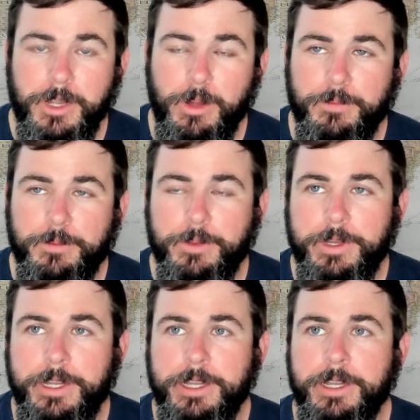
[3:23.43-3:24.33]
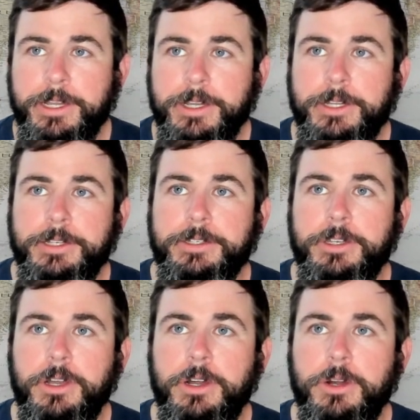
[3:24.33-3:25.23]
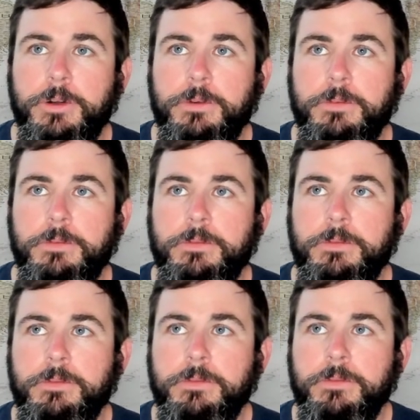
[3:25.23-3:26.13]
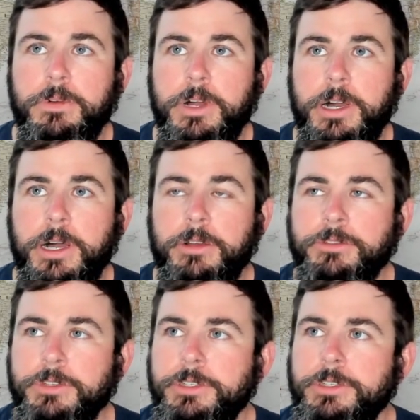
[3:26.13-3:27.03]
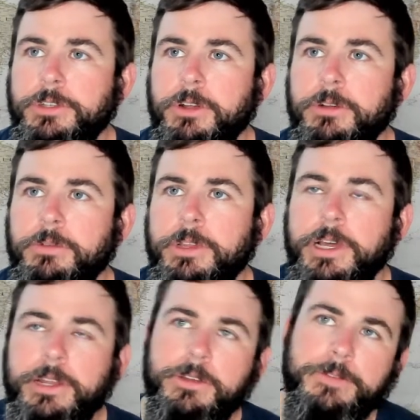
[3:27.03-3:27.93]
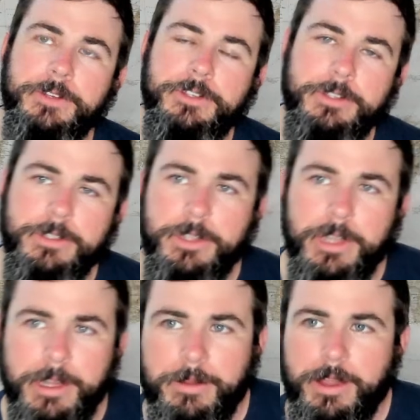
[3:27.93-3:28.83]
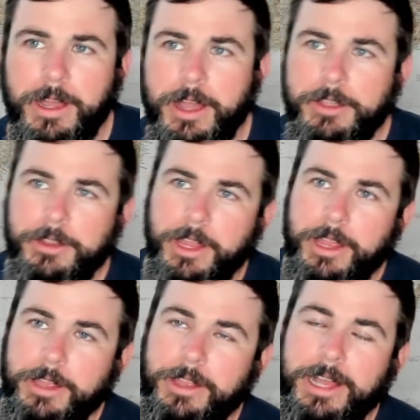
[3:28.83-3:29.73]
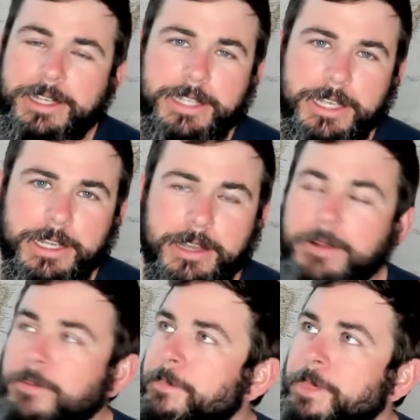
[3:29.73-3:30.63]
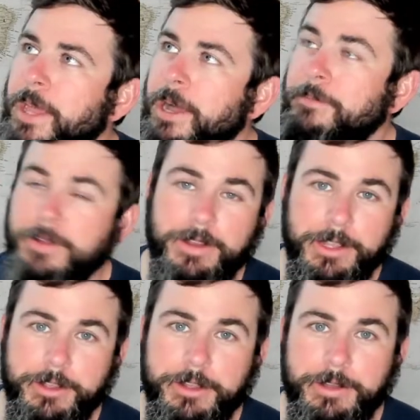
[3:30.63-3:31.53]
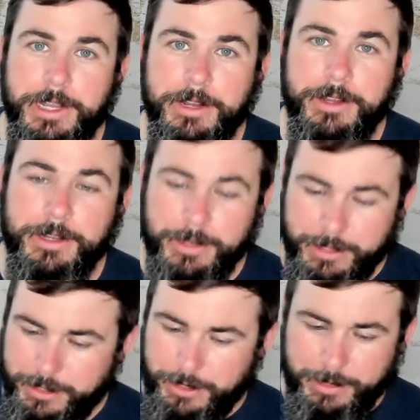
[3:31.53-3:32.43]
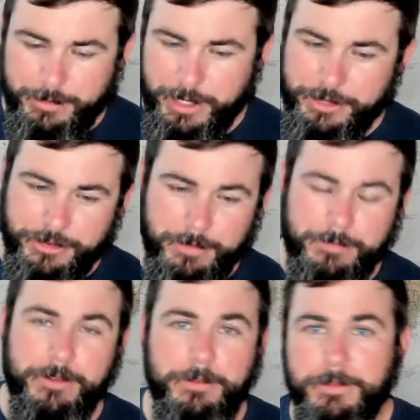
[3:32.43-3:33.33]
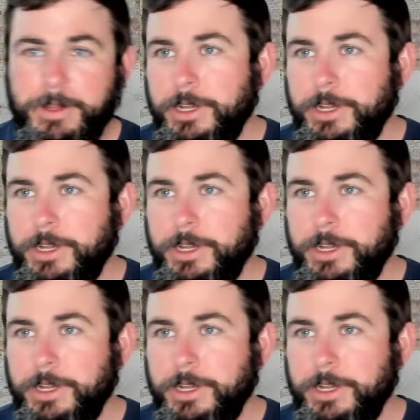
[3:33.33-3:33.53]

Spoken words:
hopefully. So I'll just start with, I don't know if I should. I say I'm very incoherent. I jump from